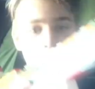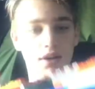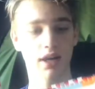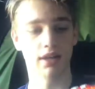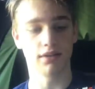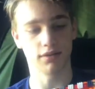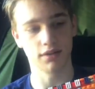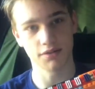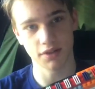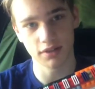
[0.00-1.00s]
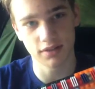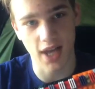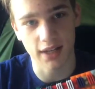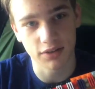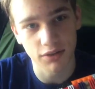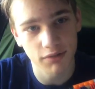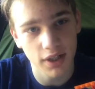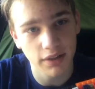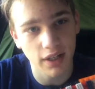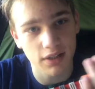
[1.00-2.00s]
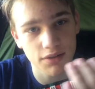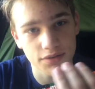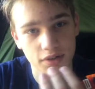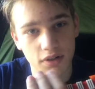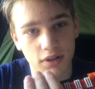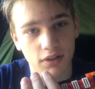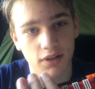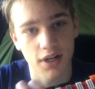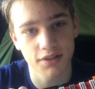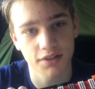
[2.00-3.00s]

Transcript: and there's a tactical rail that goes all across